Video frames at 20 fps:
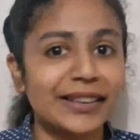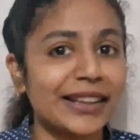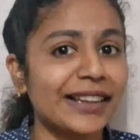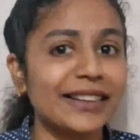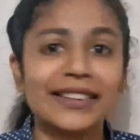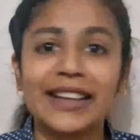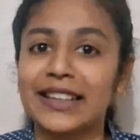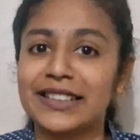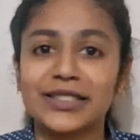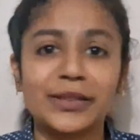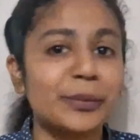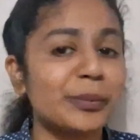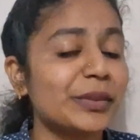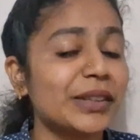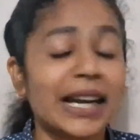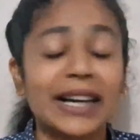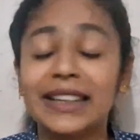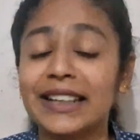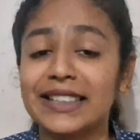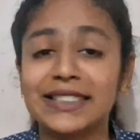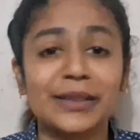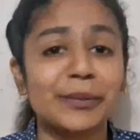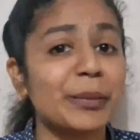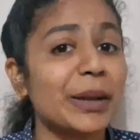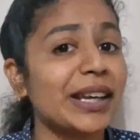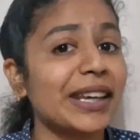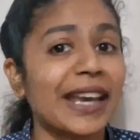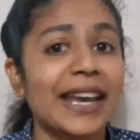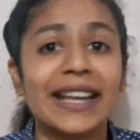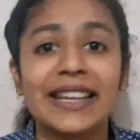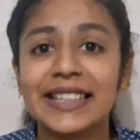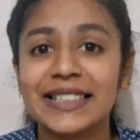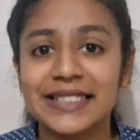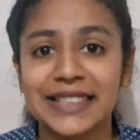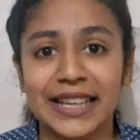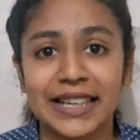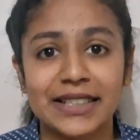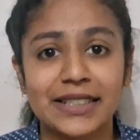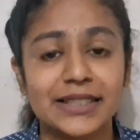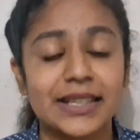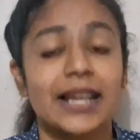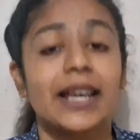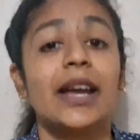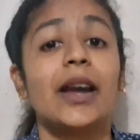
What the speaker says: then that doesn't make any sense.